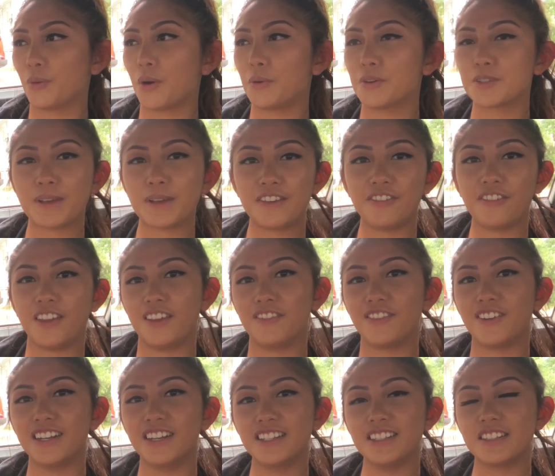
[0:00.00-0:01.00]
what was my
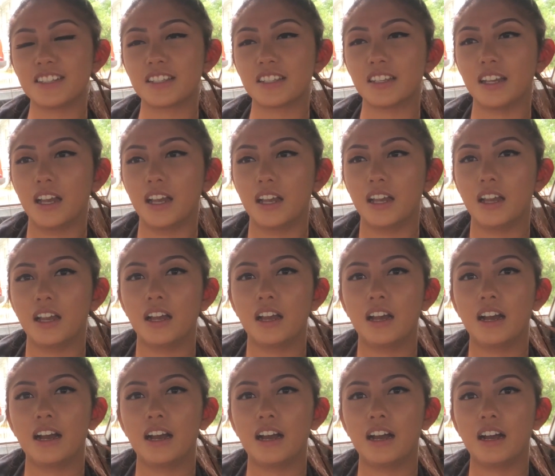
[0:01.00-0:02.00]
favorite?
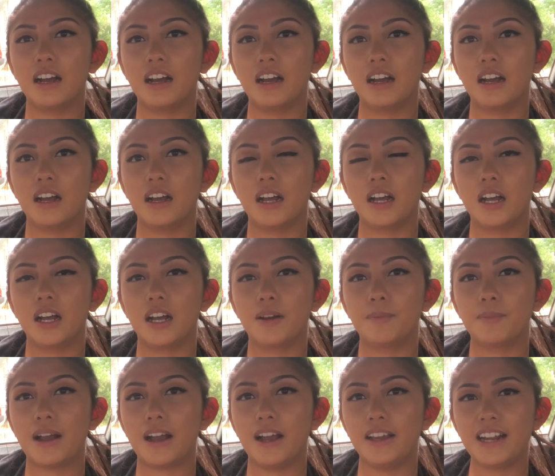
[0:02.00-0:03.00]

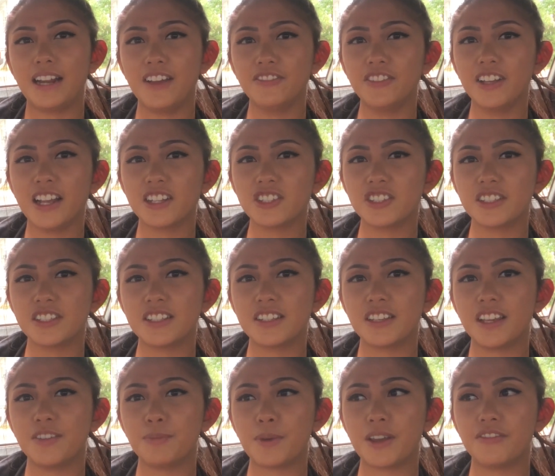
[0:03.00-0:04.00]
Um, I'd have to actually
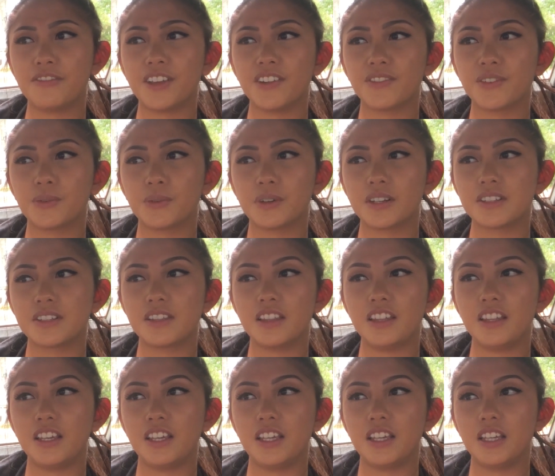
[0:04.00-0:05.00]
say my favorite was
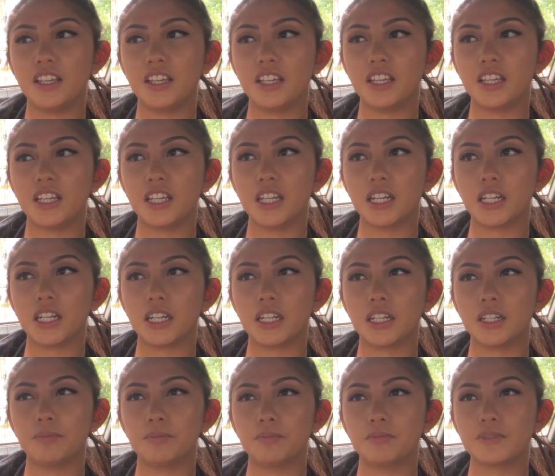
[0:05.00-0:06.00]
the
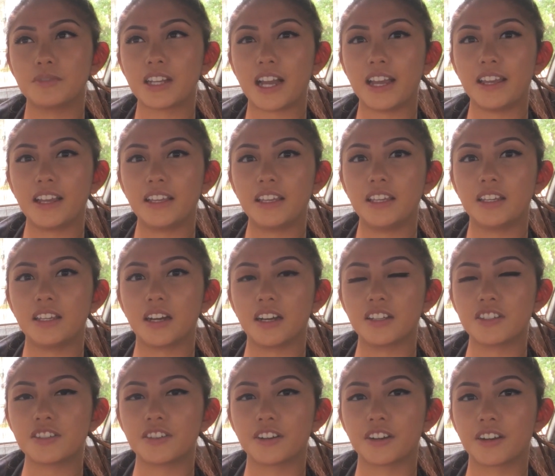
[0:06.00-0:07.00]
um, taiyaki
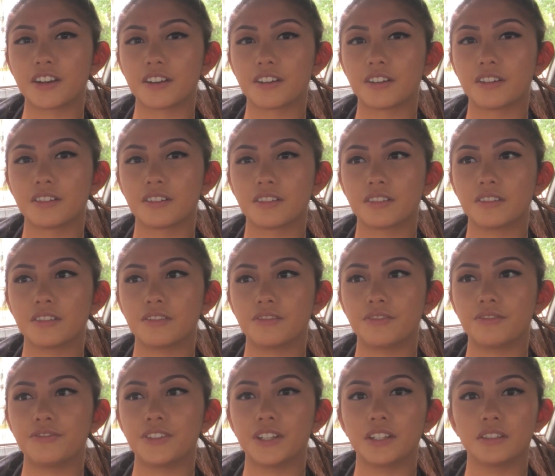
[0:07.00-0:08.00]
custard
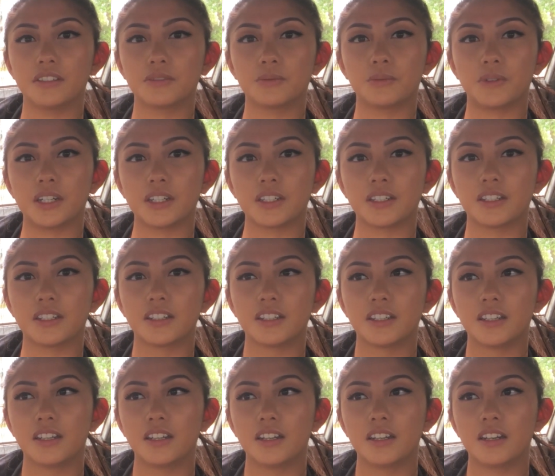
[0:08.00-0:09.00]
filled one.
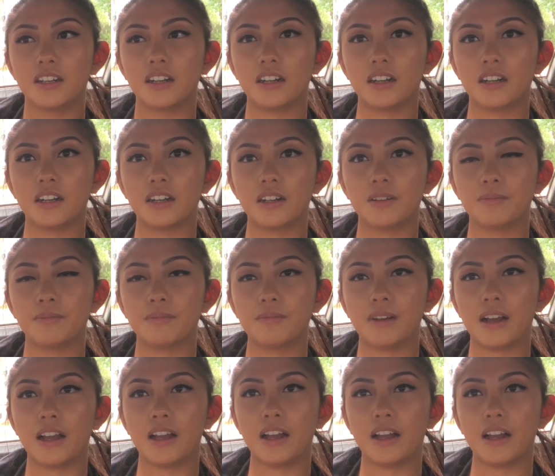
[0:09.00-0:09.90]
Um,